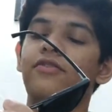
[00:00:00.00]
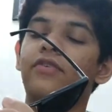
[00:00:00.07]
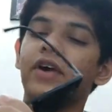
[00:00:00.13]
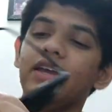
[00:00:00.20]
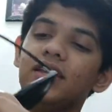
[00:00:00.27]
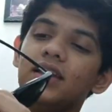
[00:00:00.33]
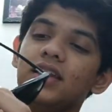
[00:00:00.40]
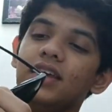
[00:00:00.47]

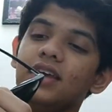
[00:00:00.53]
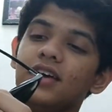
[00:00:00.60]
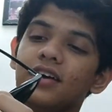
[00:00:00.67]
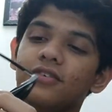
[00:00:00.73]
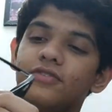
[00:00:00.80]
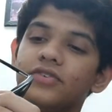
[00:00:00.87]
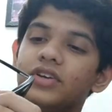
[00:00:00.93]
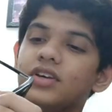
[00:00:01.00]
finally
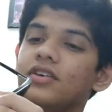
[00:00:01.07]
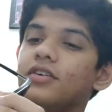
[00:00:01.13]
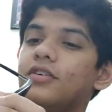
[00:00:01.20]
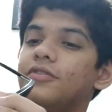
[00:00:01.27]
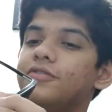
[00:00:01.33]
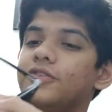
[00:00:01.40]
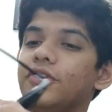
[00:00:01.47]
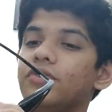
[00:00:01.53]
after
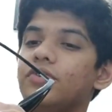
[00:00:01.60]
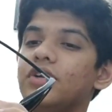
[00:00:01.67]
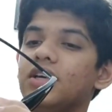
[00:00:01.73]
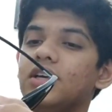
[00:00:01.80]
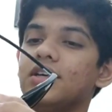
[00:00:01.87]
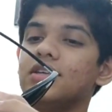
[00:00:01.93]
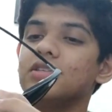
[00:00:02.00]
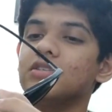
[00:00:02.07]
a few
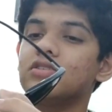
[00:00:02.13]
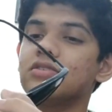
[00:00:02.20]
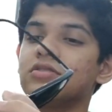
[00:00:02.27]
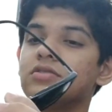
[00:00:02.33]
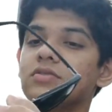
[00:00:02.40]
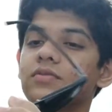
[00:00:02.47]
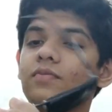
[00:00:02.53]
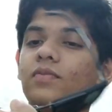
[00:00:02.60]
days
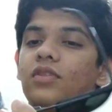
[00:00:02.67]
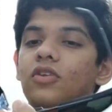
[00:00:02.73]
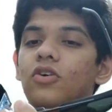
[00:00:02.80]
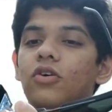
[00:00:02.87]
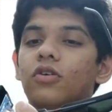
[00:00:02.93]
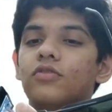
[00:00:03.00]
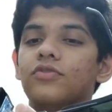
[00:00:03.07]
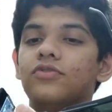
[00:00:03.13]

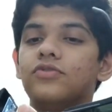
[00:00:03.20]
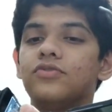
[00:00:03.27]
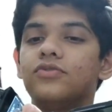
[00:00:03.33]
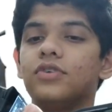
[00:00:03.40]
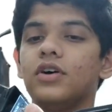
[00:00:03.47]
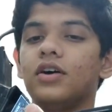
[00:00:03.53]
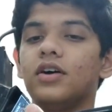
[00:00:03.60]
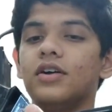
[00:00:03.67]
of
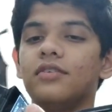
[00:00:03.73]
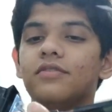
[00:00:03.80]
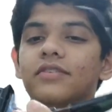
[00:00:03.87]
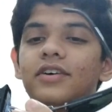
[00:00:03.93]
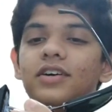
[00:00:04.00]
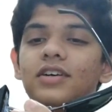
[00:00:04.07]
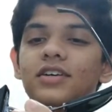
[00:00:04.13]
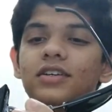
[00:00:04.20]
hard
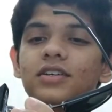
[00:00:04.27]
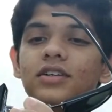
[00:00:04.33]
work